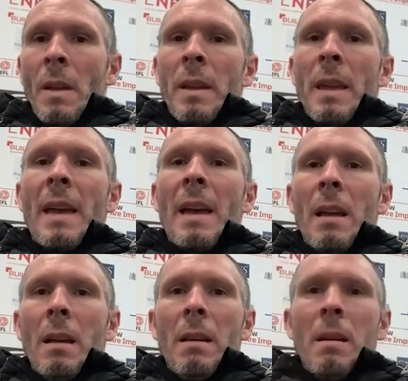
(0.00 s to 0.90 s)
Yeah,
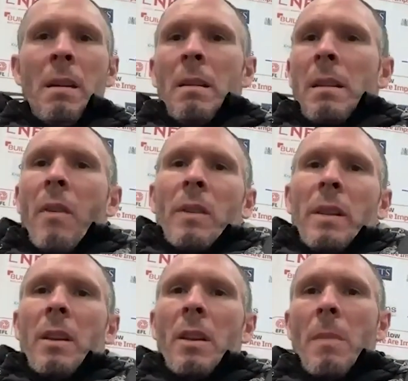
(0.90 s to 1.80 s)
definitely
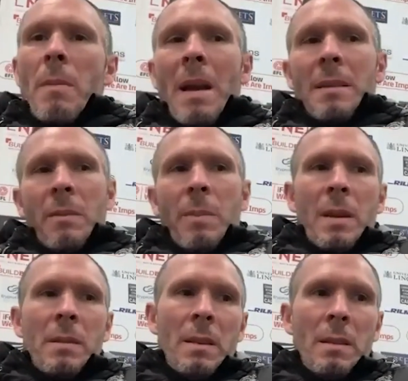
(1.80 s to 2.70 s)
they're going to be massive
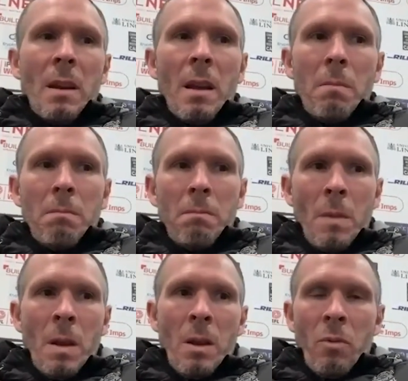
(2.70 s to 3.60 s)
because it's,
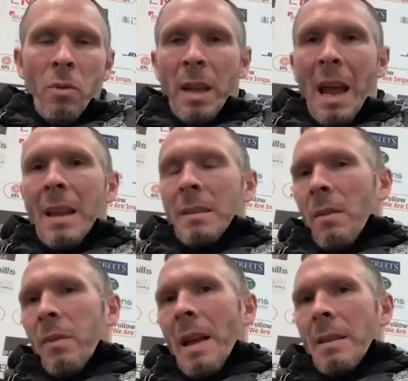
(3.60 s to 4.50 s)
regardless
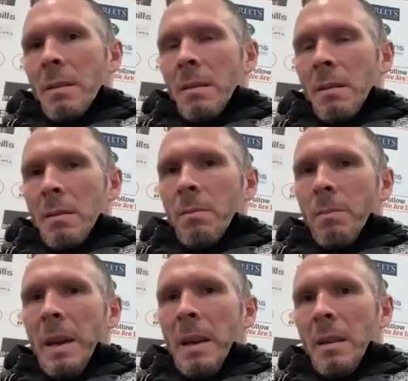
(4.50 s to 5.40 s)
of fans
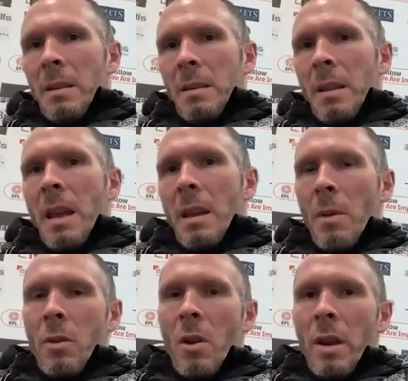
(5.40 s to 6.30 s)
being in the stadium
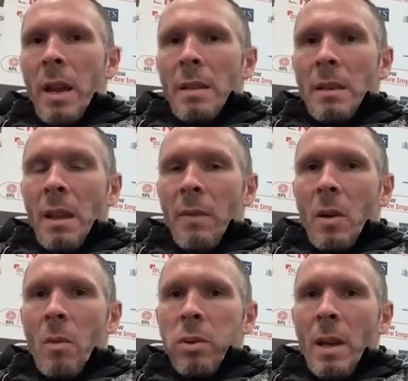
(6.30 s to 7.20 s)
or not, it is a
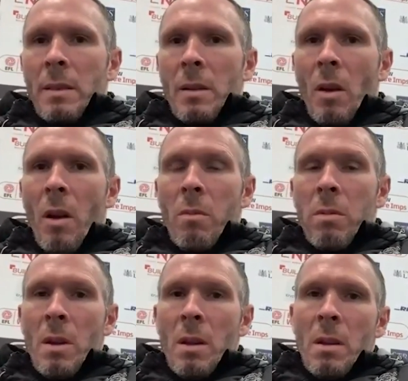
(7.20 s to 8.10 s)
difficult place to go.
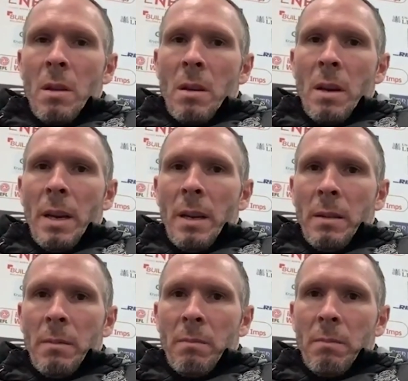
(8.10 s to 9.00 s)

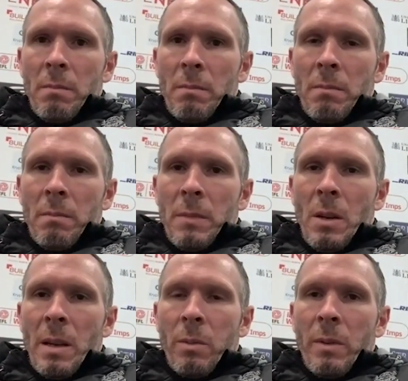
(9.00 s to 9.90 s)
You know,
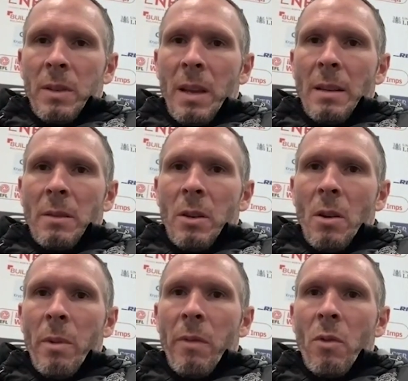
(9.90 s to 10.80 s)
as we've said, you
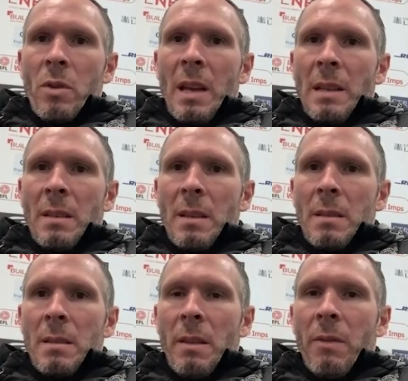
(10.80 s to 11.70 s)
know, before
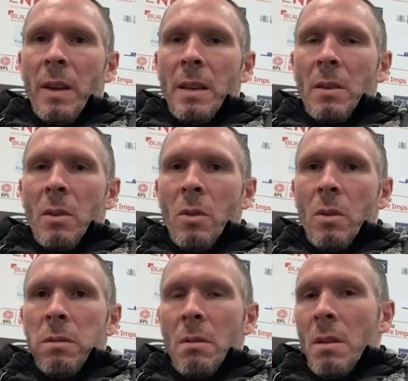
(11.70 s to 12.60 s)
Saturday's defeat to
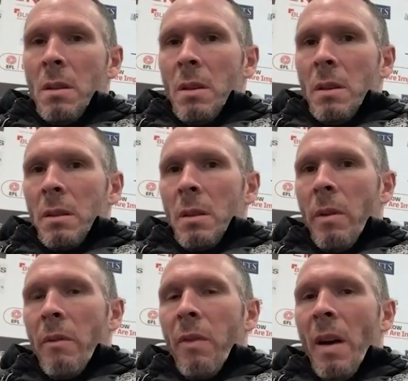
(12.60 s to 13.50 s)
Hull, they were
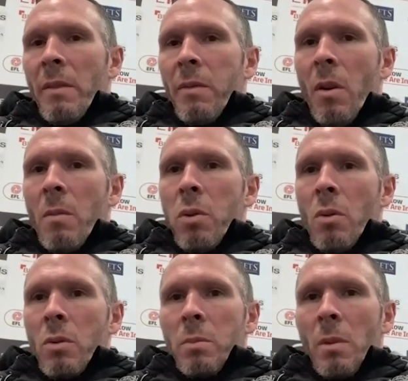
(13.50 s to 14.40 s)
in fine form,
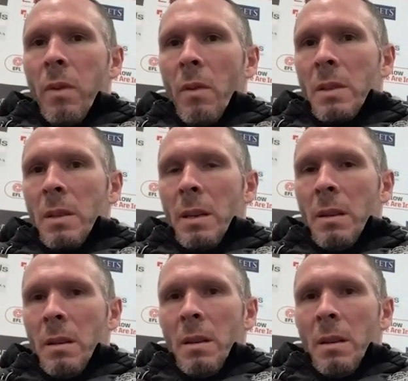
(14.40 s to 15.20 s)
Portsmouth, obviously.